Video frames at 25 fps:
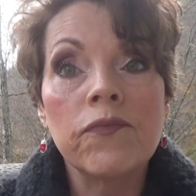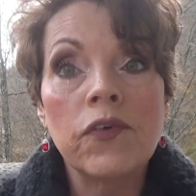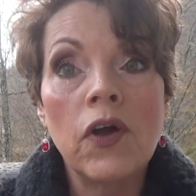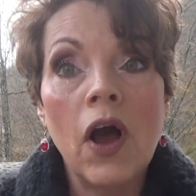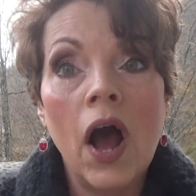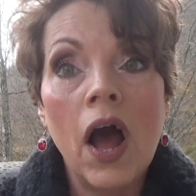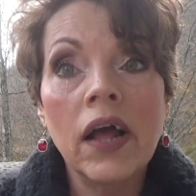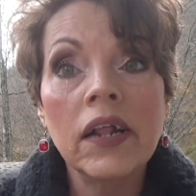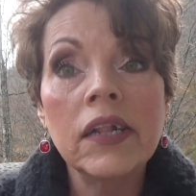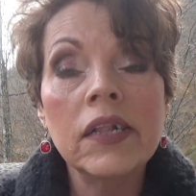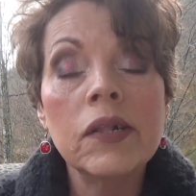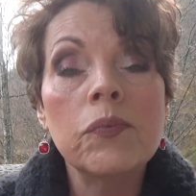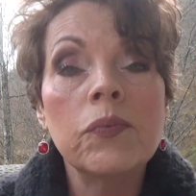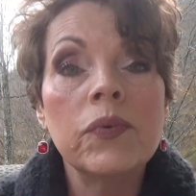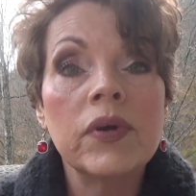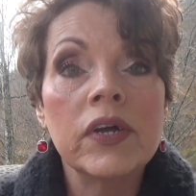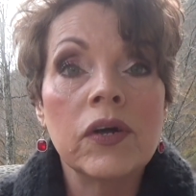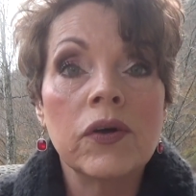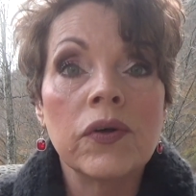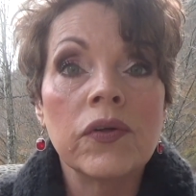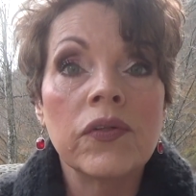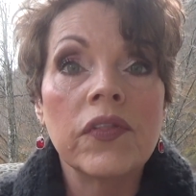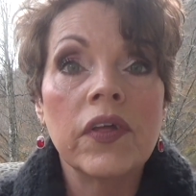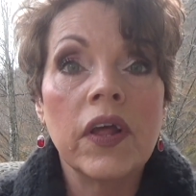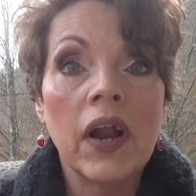God's
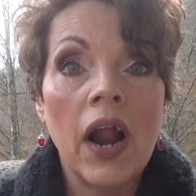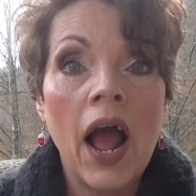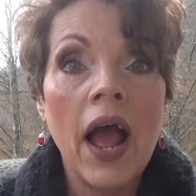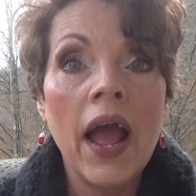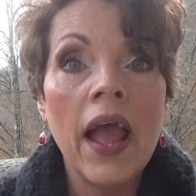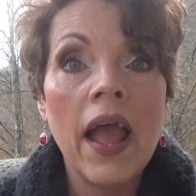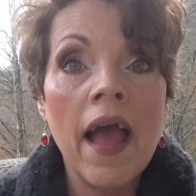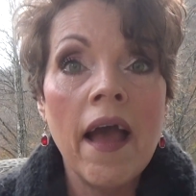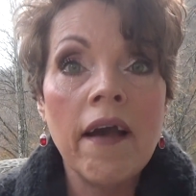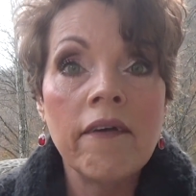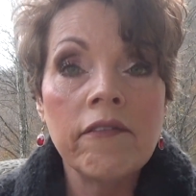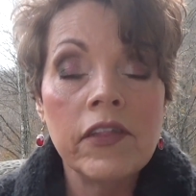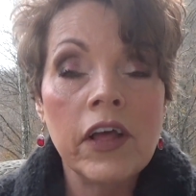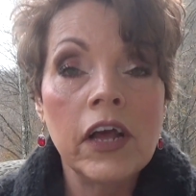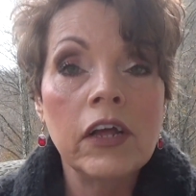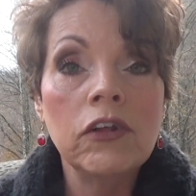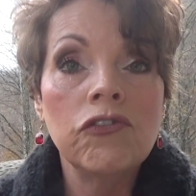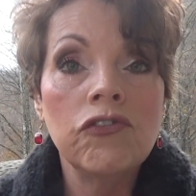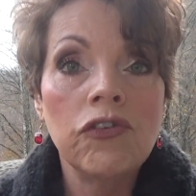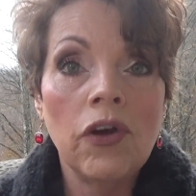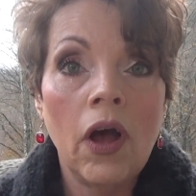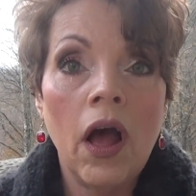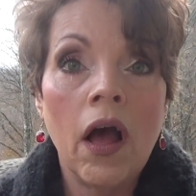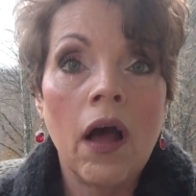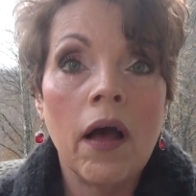will that I have
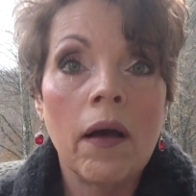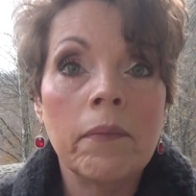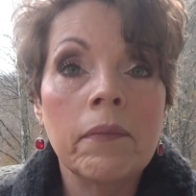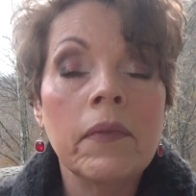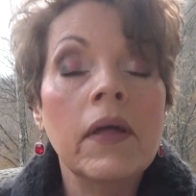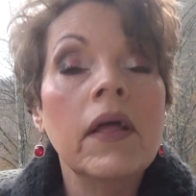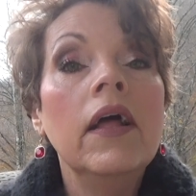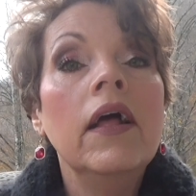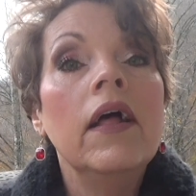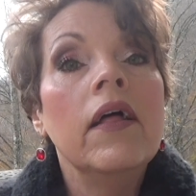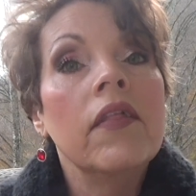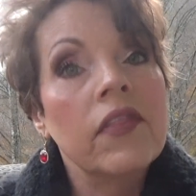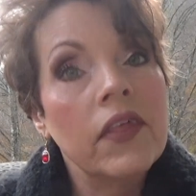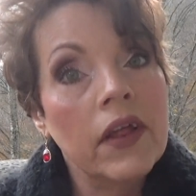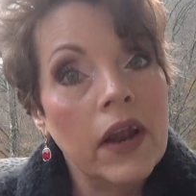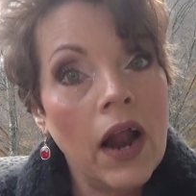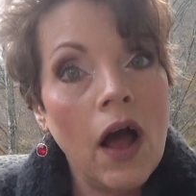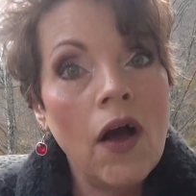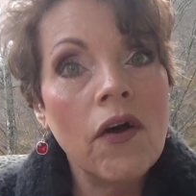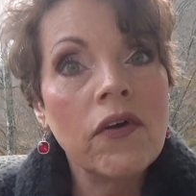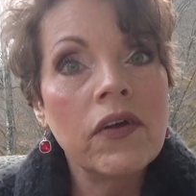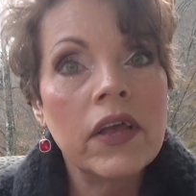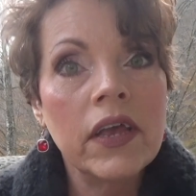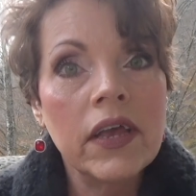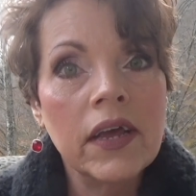that job, that
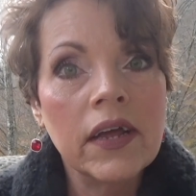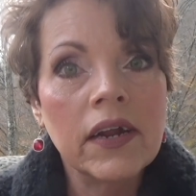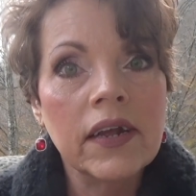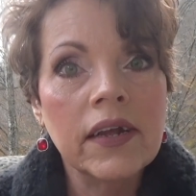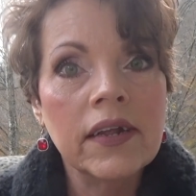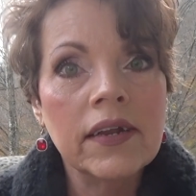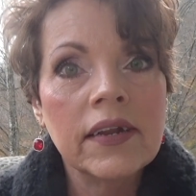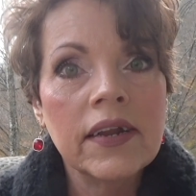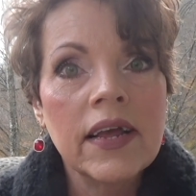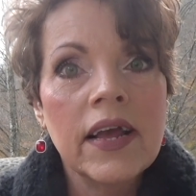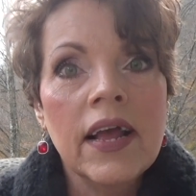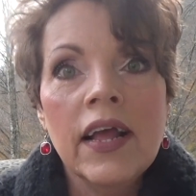I'll get it.